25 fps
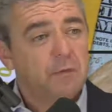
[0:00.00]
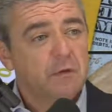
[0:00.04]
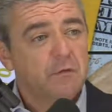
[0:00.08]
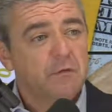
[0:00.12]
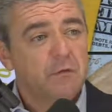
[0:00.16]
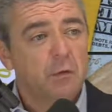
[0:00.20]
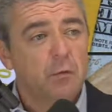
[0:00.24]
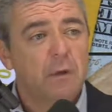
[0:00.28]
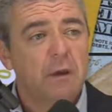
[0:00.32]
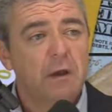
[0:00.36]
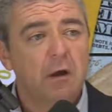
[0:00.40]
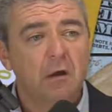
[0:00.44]

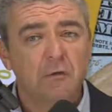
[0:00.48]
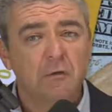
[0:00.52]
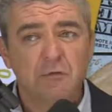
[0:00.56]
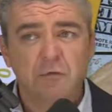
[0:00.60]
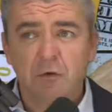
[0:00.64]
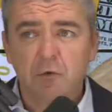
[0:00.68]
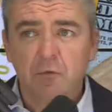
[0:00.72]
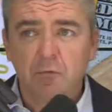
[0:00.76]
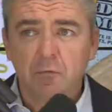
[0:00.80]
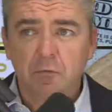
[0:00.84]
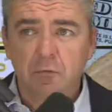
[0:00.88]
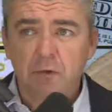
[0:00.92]
So we
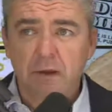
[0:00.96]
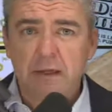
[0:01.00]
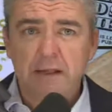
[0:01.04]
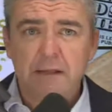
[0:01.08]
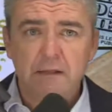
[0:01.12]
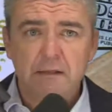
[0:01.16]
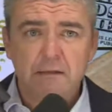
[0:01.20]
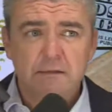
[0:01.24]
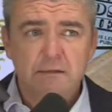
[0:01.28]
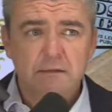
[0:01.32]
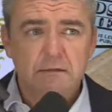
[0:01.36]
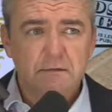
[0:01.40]
also
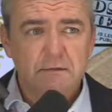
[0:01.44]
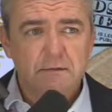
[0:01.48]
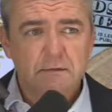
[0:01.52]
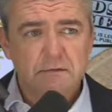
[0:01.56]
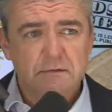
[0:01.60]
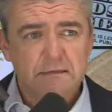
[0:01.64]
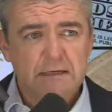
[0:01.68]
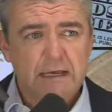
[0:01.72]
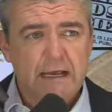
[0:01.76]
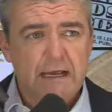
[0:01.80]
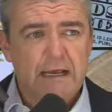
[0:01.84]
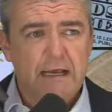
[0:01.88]
rent
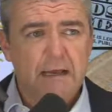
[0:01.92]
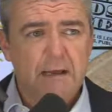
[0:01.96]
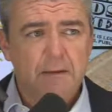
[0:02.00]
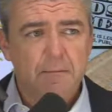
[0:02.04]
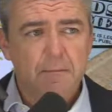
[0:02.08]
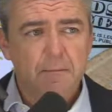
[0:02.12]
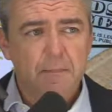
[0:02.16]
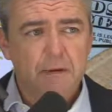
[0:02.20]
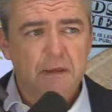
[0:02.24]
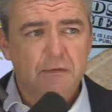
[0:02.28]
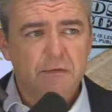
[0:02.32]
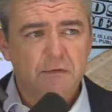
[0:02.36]

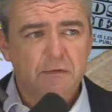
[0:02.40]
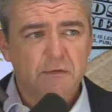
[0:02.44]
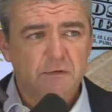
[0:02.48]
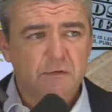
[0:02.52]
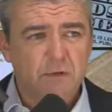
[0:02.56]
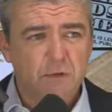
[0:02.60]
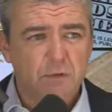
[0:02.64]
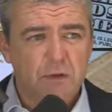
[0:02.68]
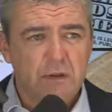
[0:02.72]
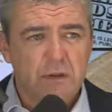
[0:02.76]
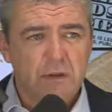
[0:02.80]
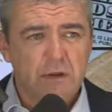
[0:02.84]
time in the
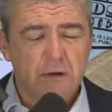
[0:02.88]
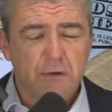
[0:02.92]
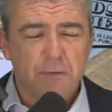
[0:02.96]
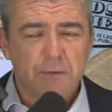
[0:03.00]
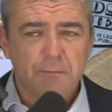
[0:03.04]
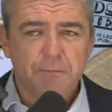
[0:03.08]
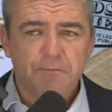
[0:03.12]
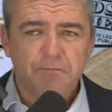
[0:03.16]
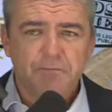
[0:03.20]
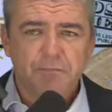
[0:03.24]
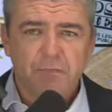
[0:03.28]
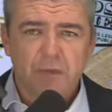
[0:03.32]

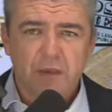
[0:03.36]
studio.